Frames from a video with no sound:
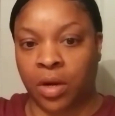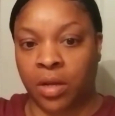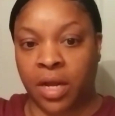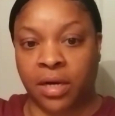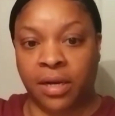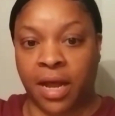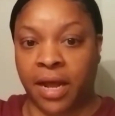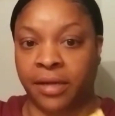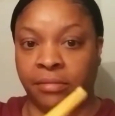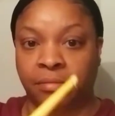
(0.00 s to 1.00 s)
Not a
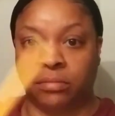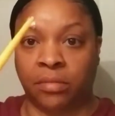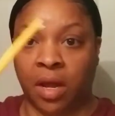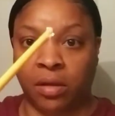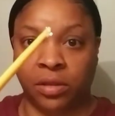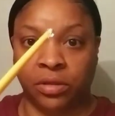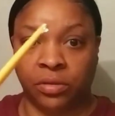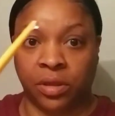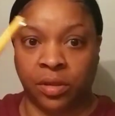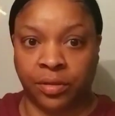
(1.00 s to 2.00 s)
lot. I only
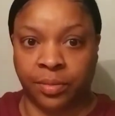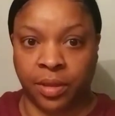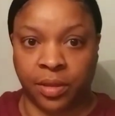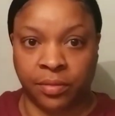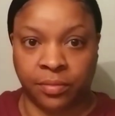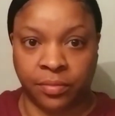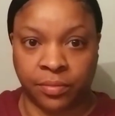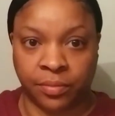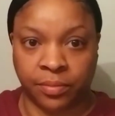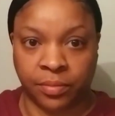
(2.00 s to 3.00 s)
use a little bit.
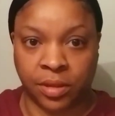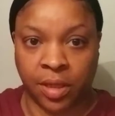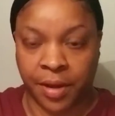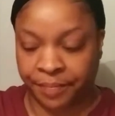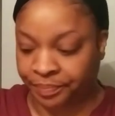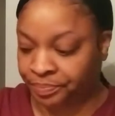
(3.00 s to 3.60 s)
See that?